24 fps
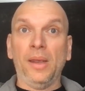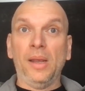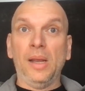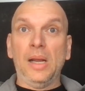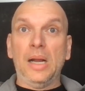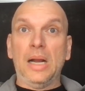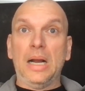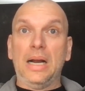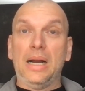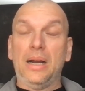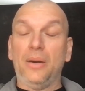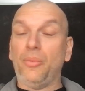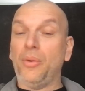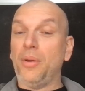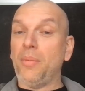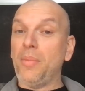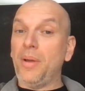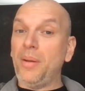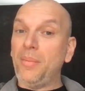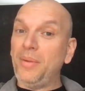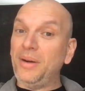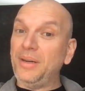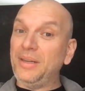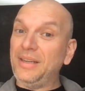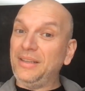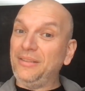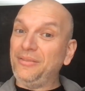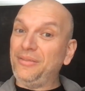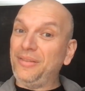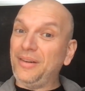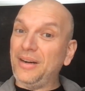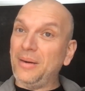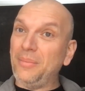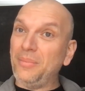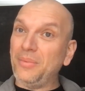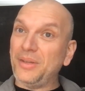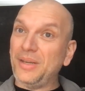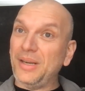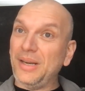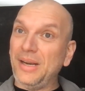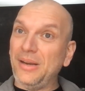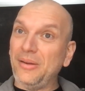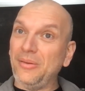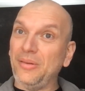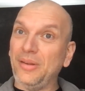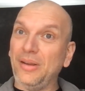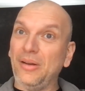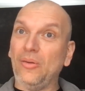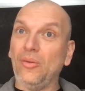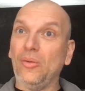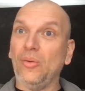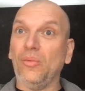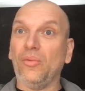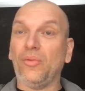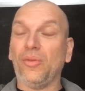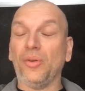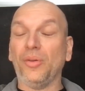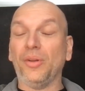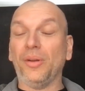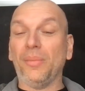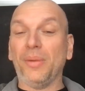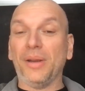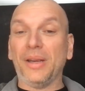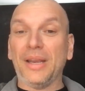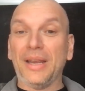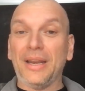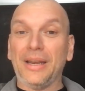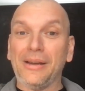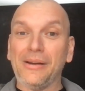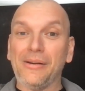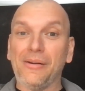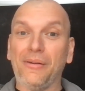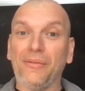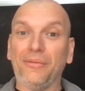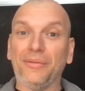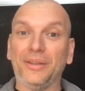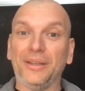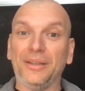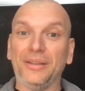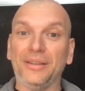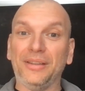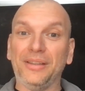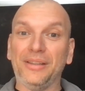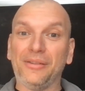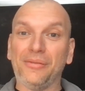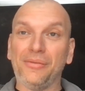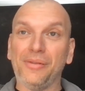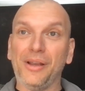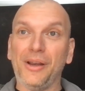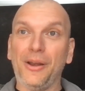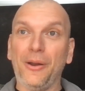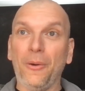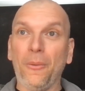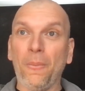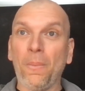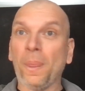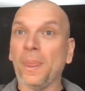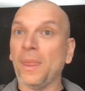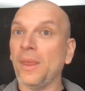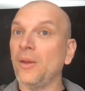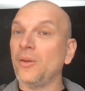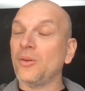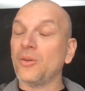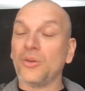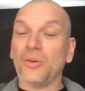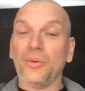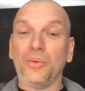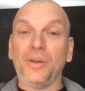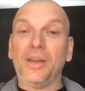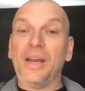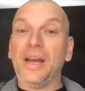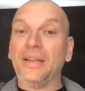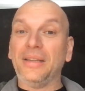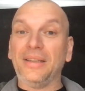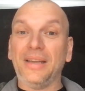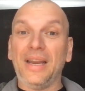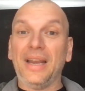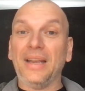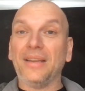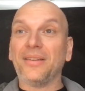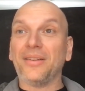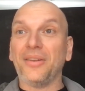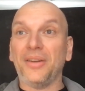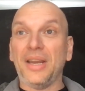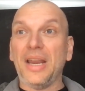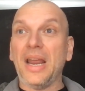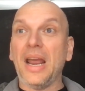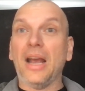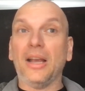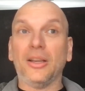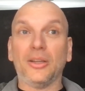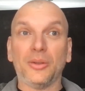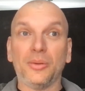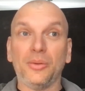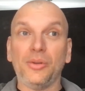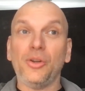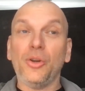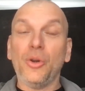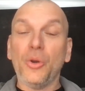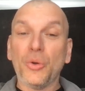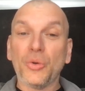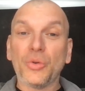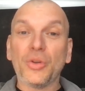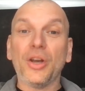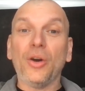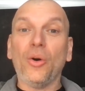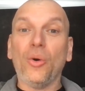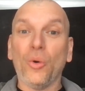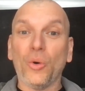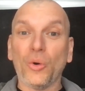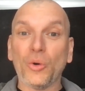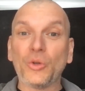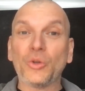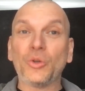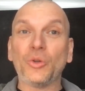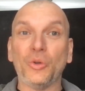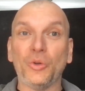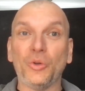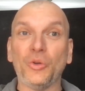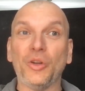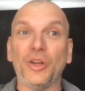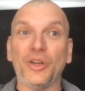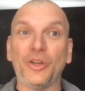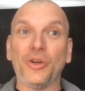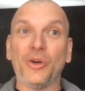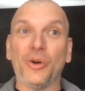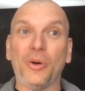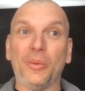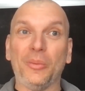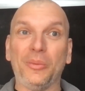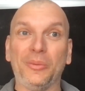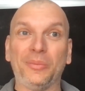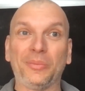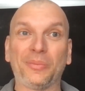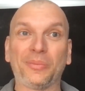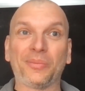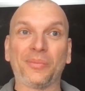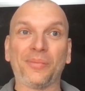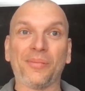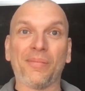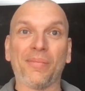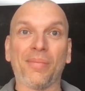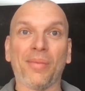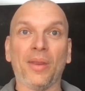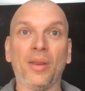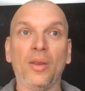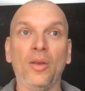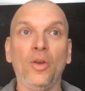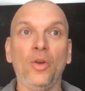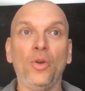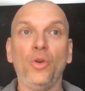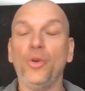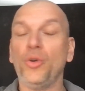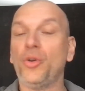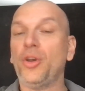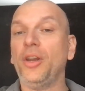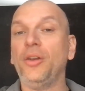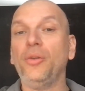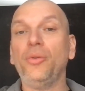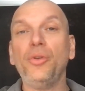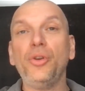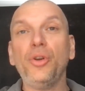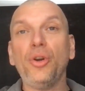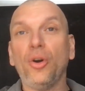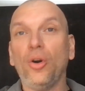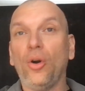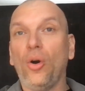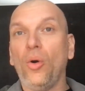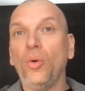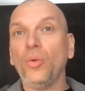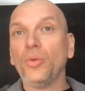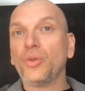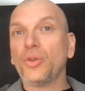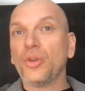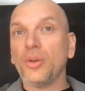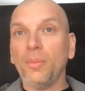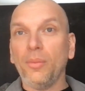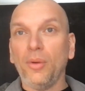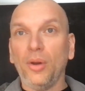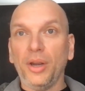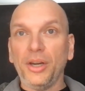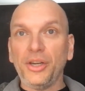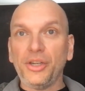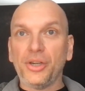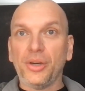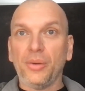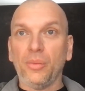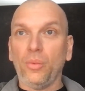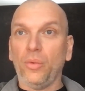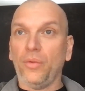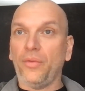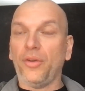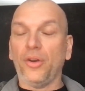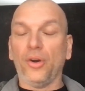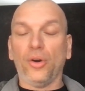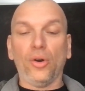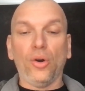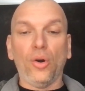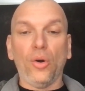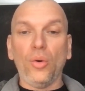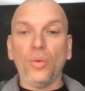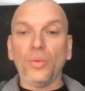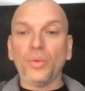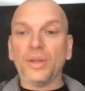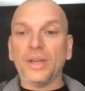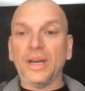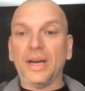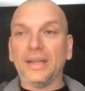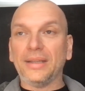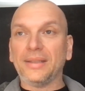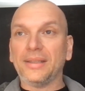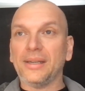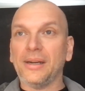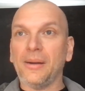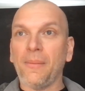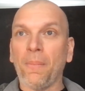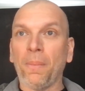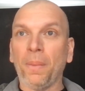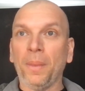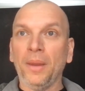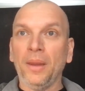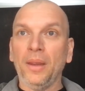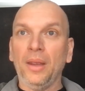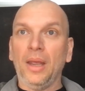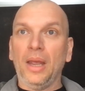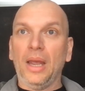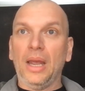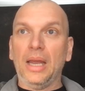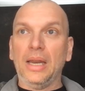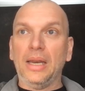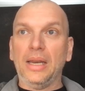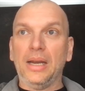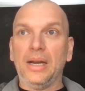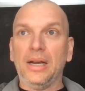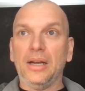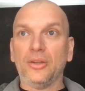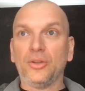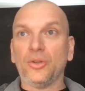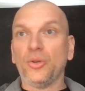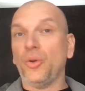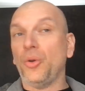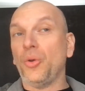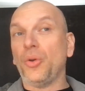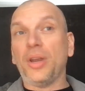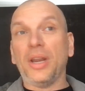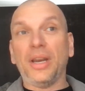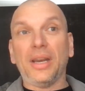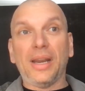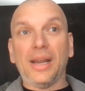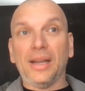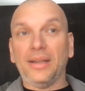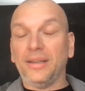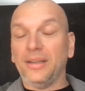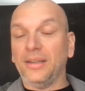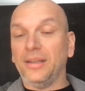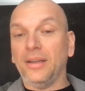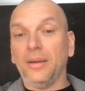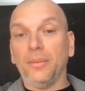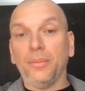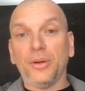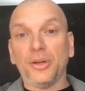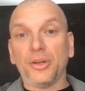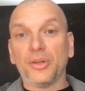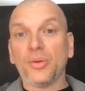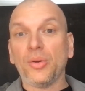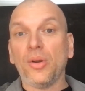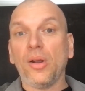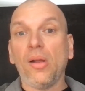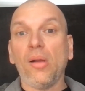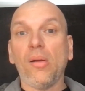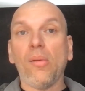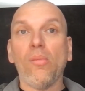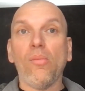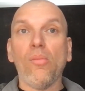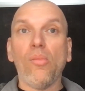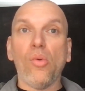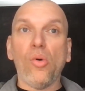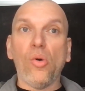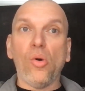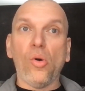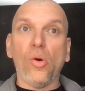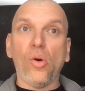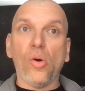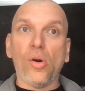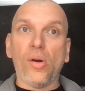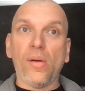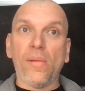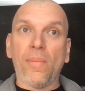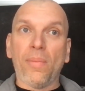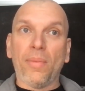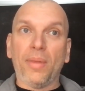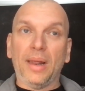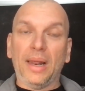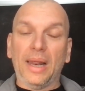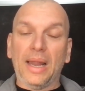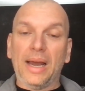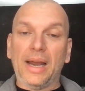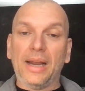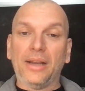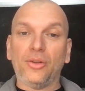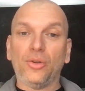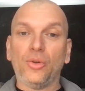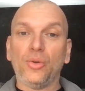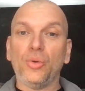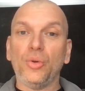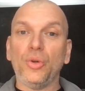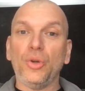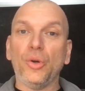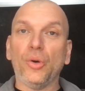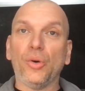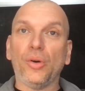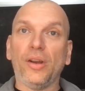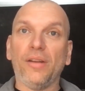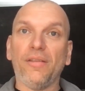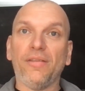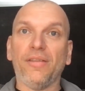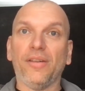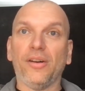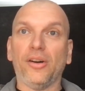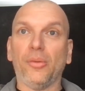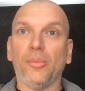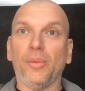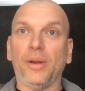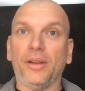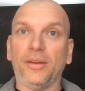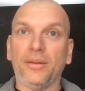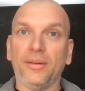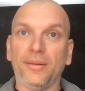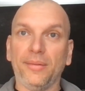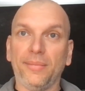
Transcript: Remember that farm tale from the beginning of this video? So yeah, the answer yes, use the horse to do the job. You can do your own simulation with your own data, and so you can get the numbers more like to your environment.